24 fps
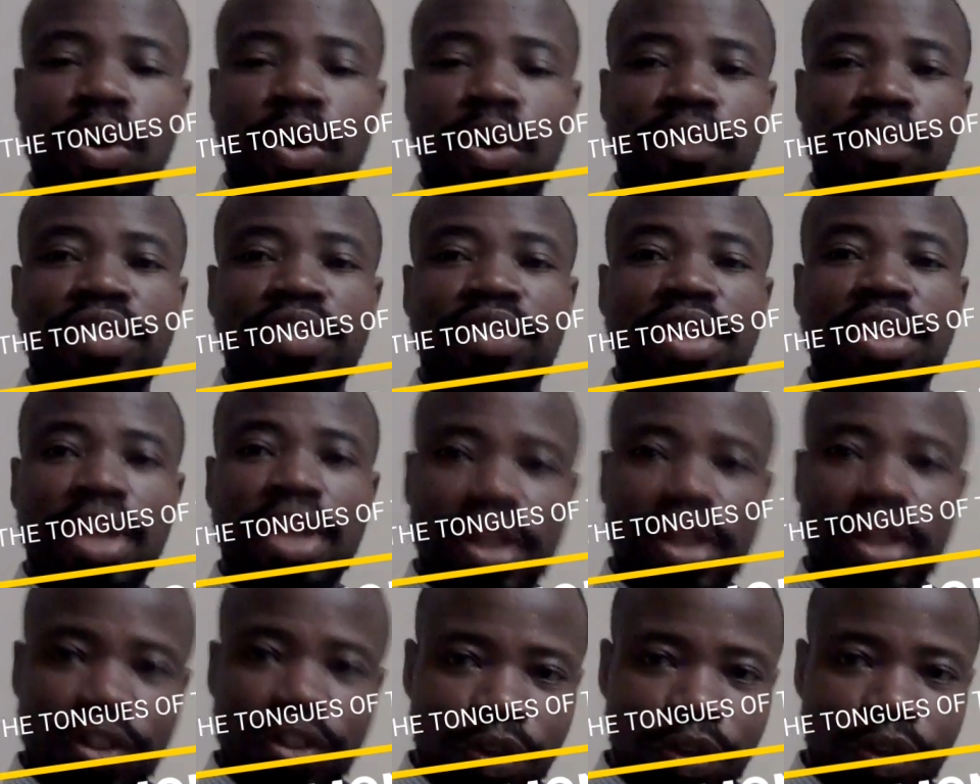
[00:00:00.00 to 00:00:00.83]
of the
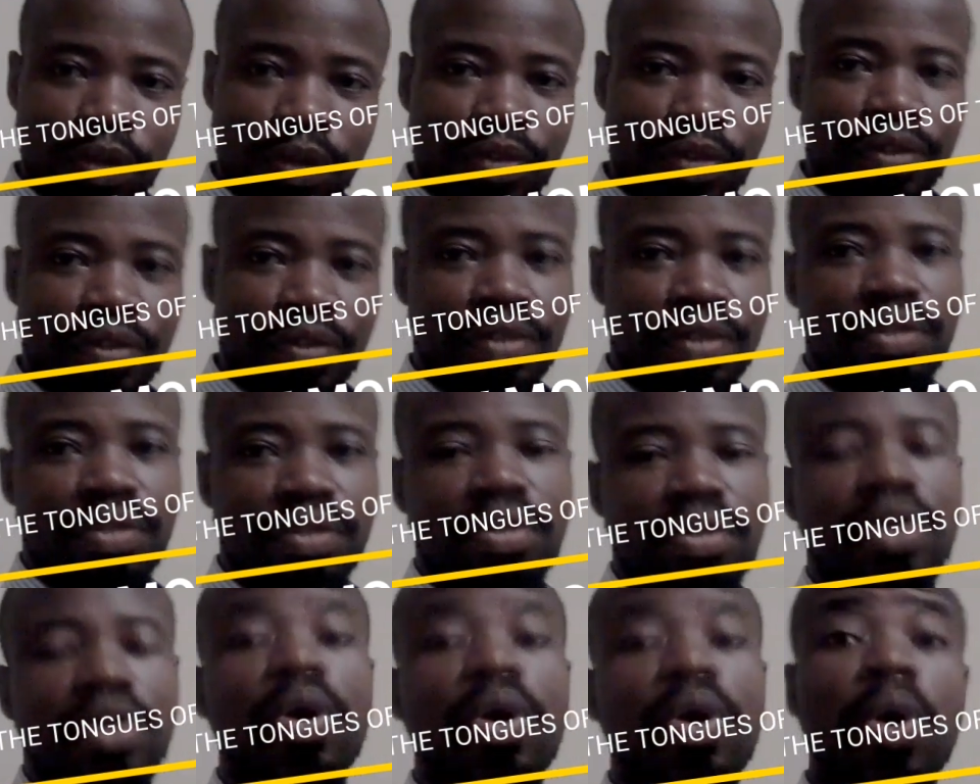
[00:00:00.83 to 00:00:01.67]

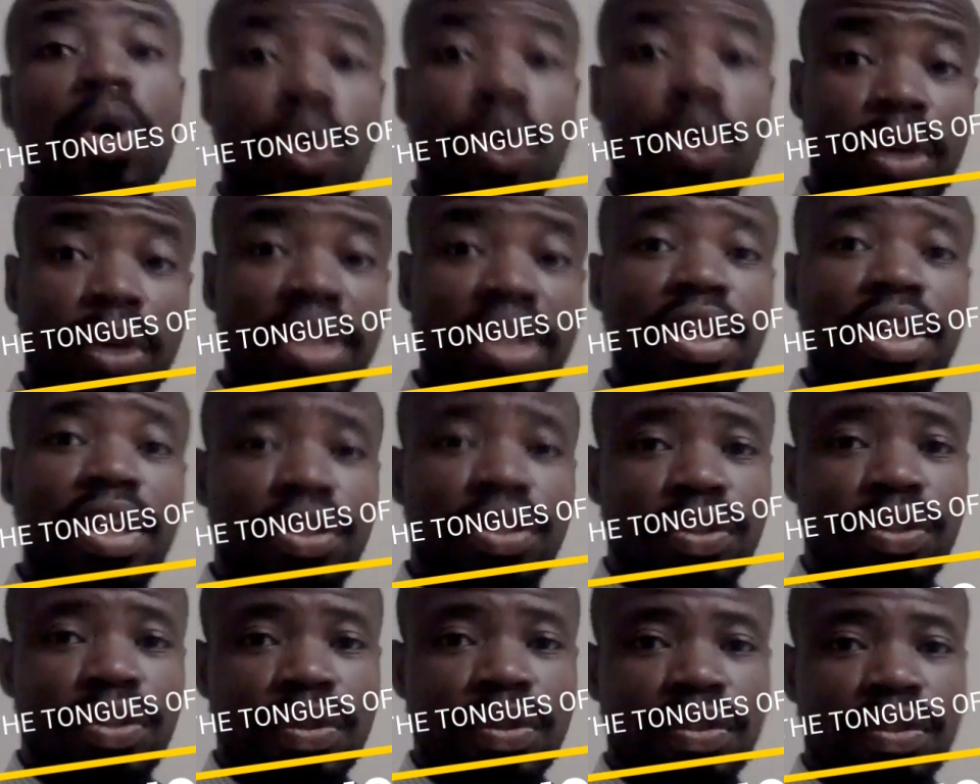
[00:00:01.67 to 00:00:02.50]
angels, holy
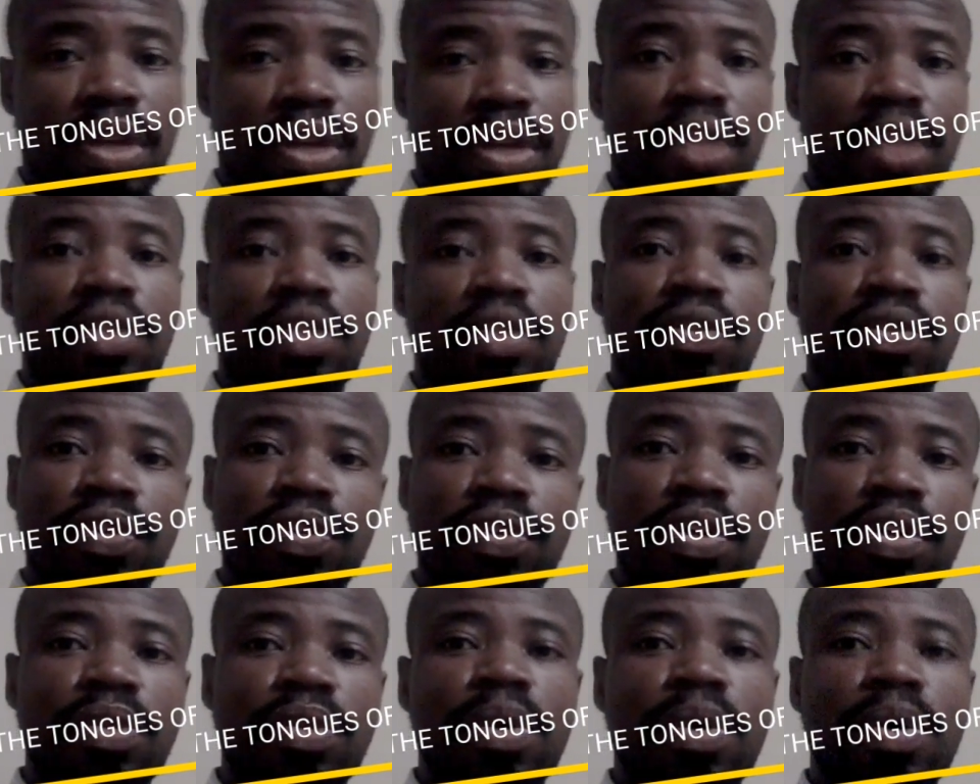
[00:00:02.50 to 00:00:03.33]
angels. And the
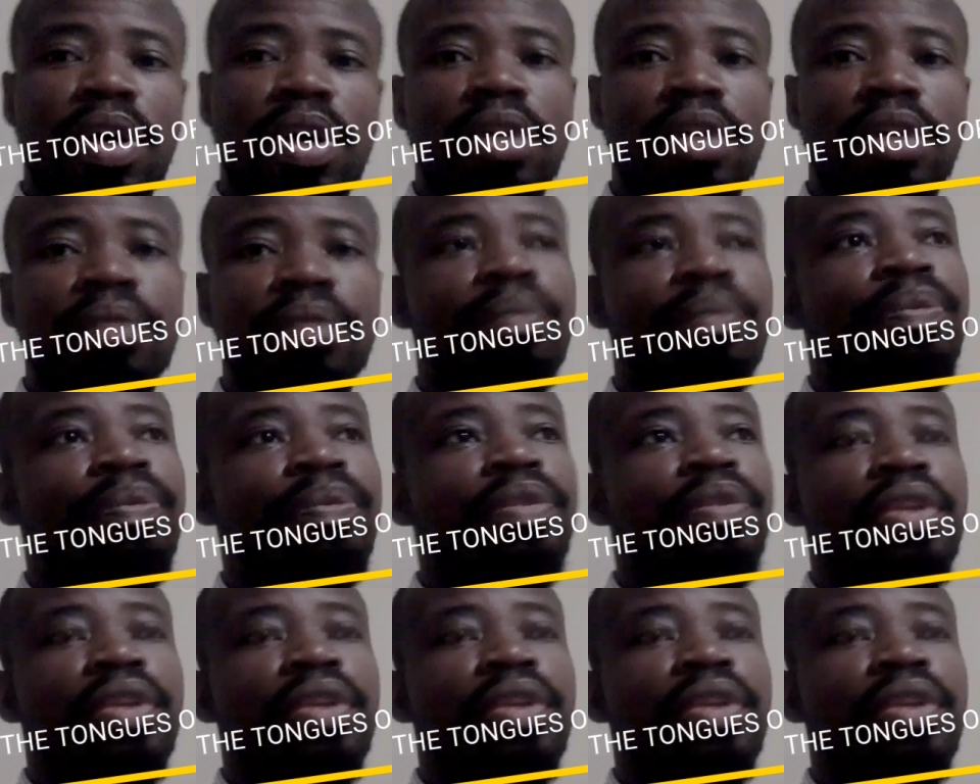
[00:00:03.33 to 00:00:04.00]
third one,